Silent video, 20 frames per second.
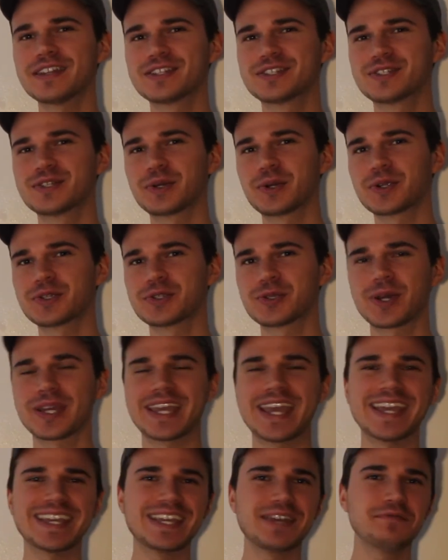the source, so I
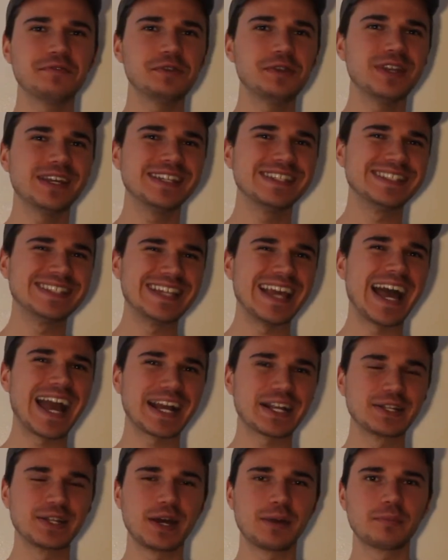can't give you the
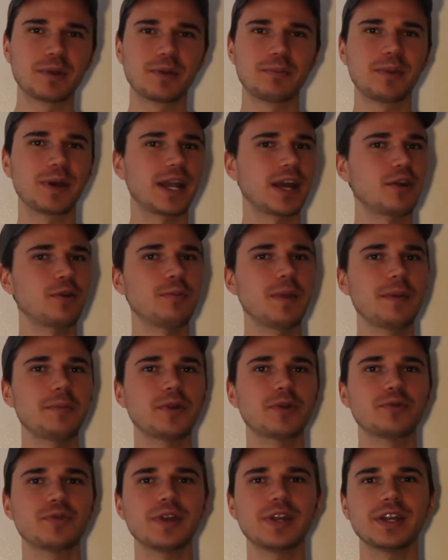exact number, but I
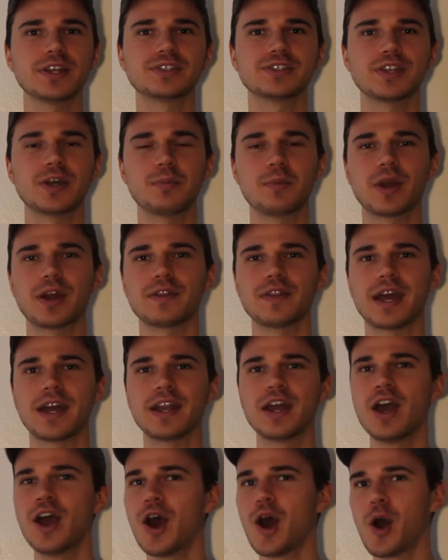remember reading somewhere
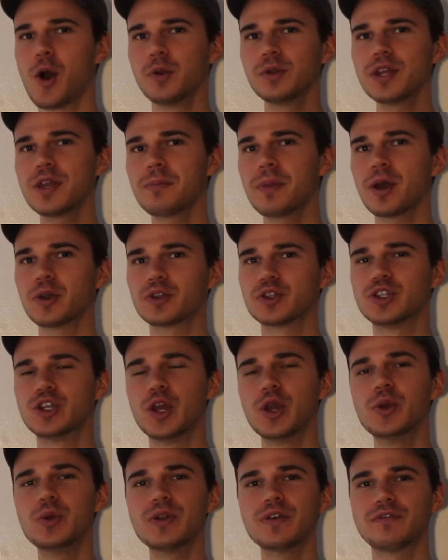that only about
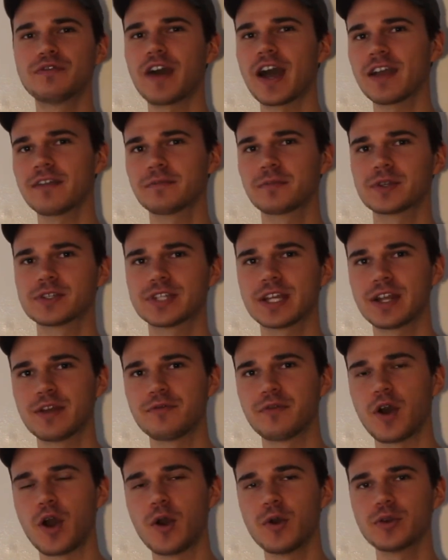2 to 5%
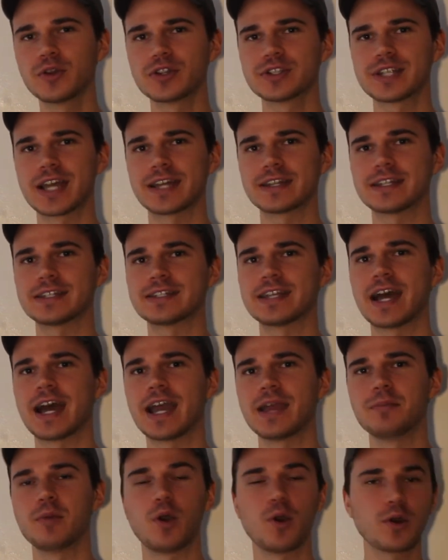of owners at the
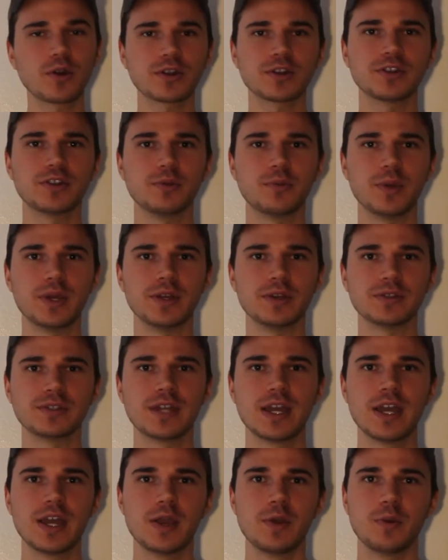time ordered the wheels,
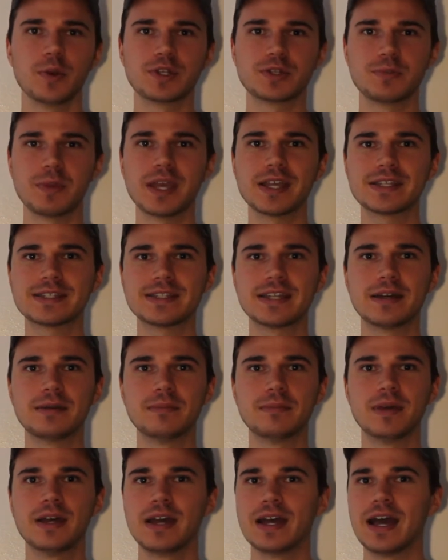which makes
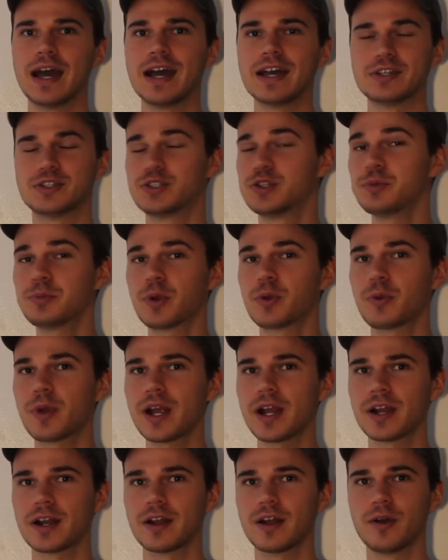them super
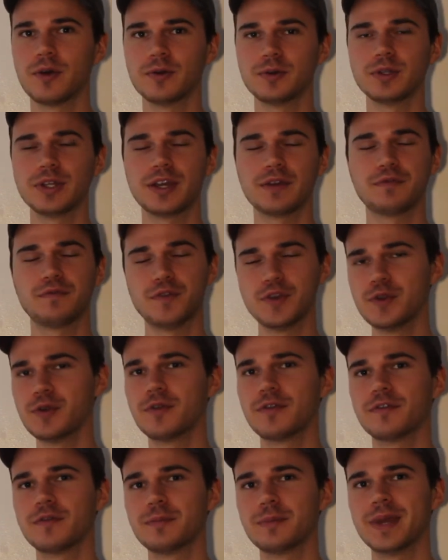rare, only a few
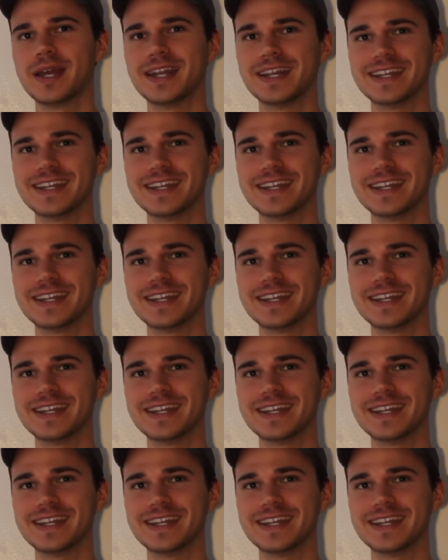of them in